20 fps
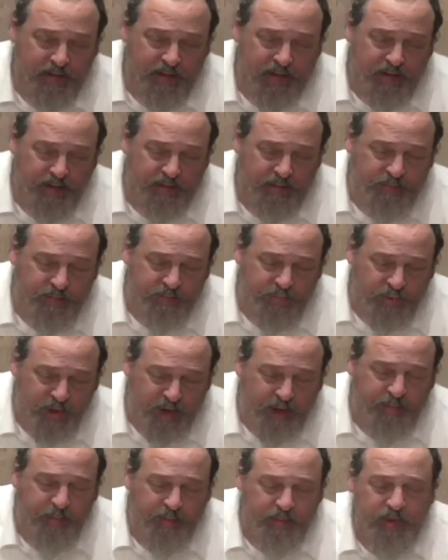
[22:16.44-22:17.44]
And
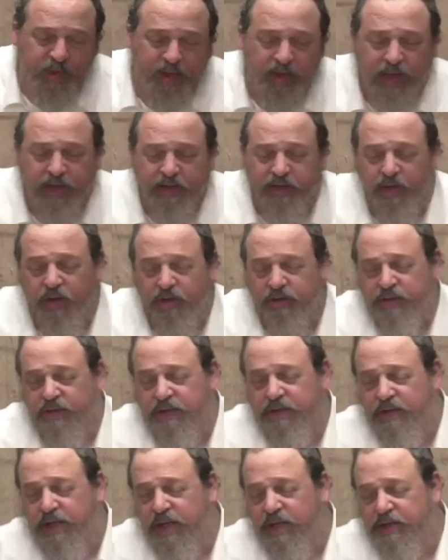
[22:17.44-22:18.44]
probably, like
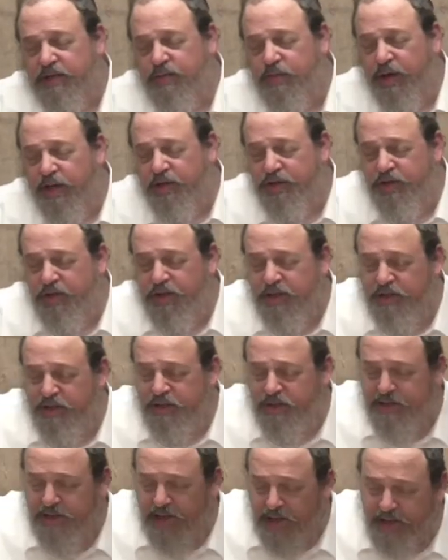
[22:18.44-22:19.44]
Tosfos says, Rashi
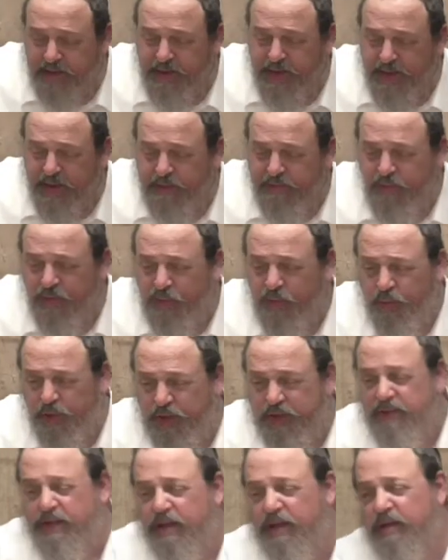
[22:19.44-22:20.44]
said that for a
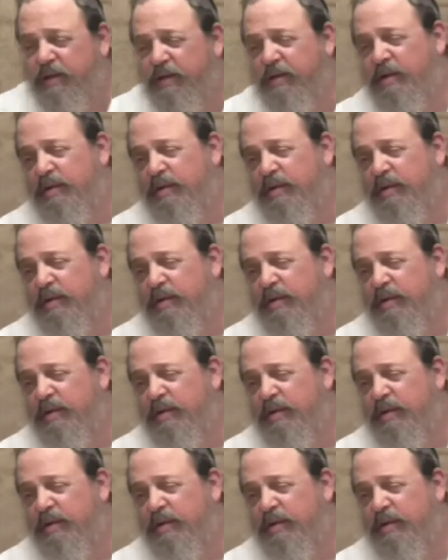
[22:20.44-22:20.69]
reason.